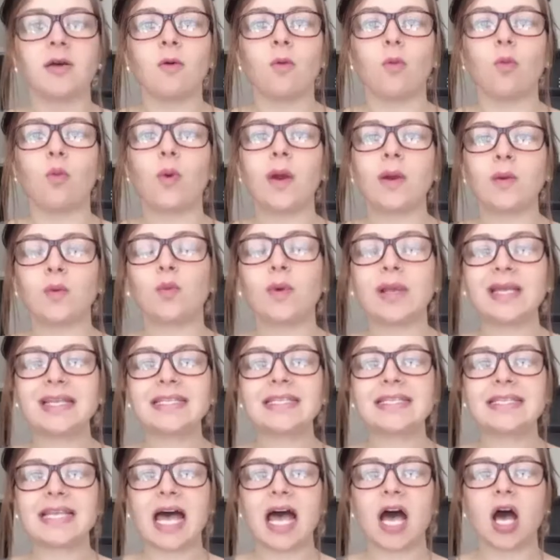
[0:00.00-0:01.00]
When we
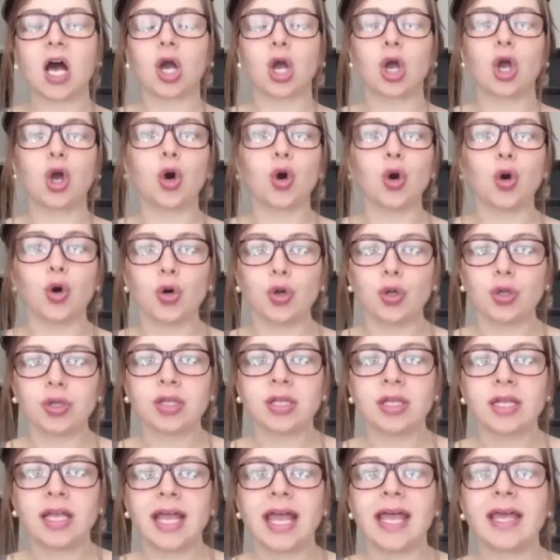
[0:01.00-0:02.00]
set a goal
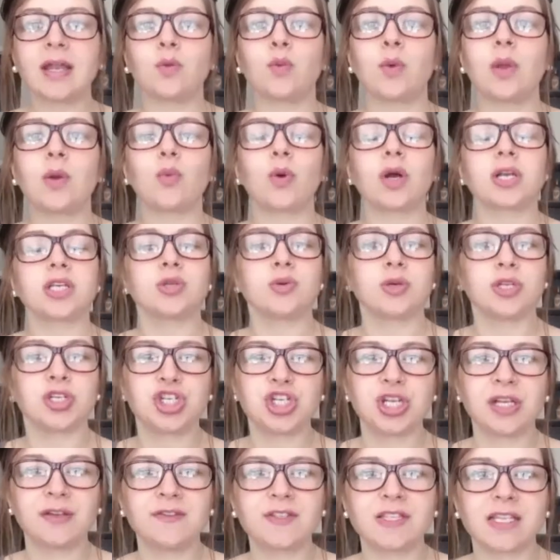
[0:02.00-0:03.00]
and we want to
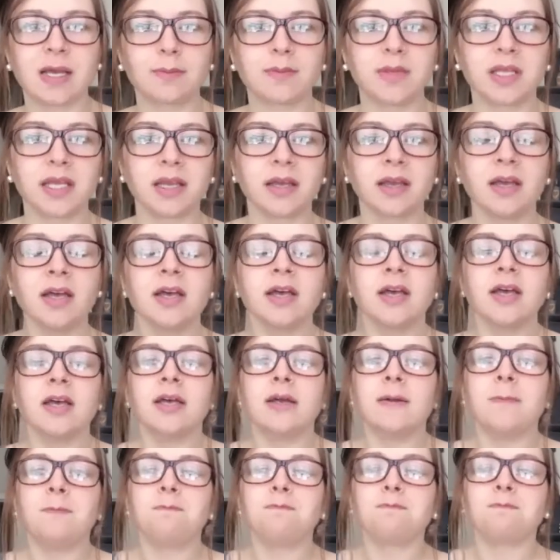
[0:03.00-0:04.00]
achieve something,
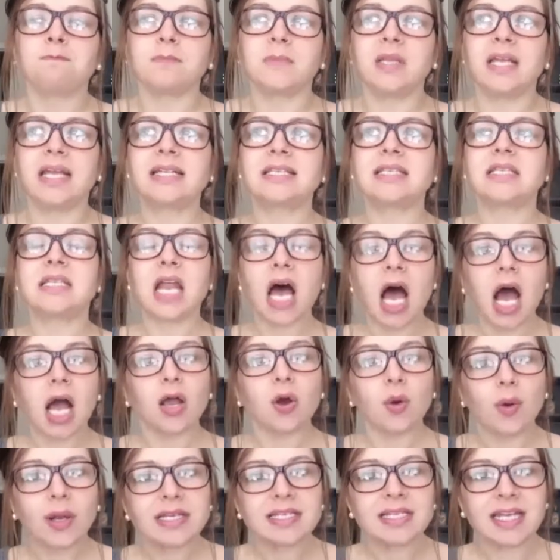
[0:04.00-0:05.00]
it's not
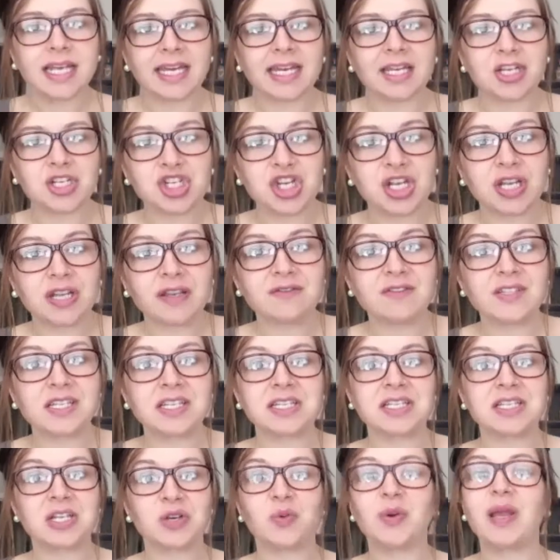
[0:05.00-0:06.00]
going to get achieved
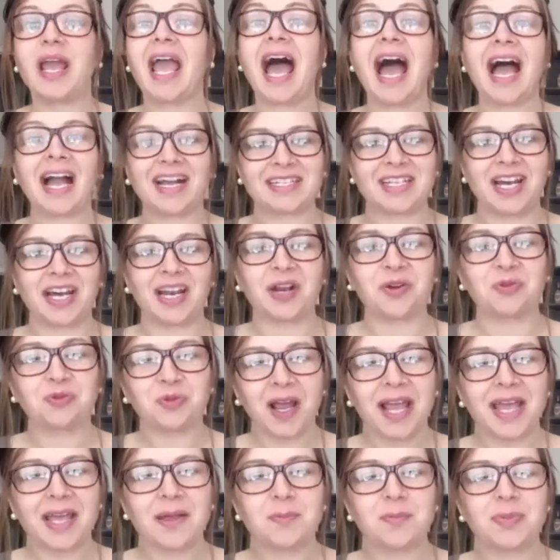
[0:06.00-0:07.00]
until we act on it,
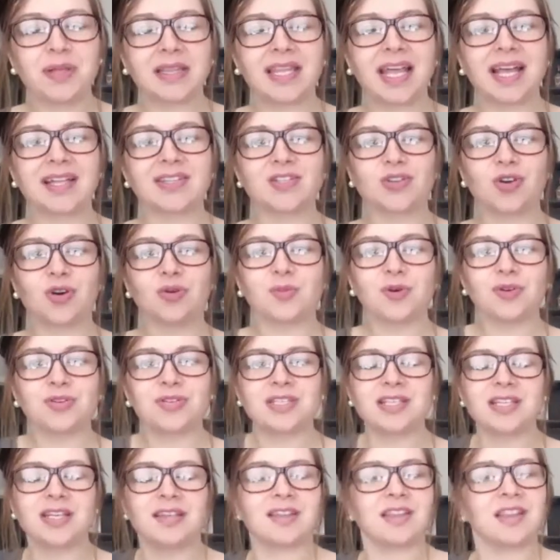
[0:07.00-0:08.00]
right? But that's
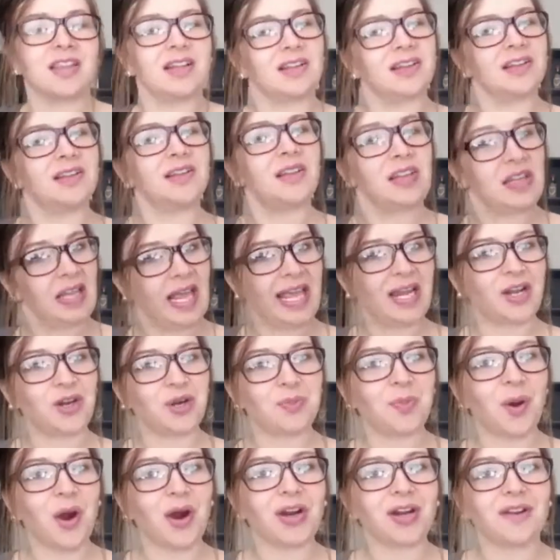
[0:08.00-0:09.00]
almost the later
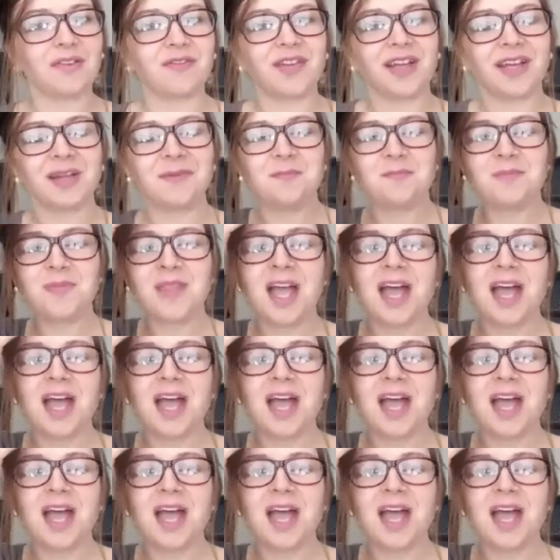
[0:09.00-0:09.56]
part of it.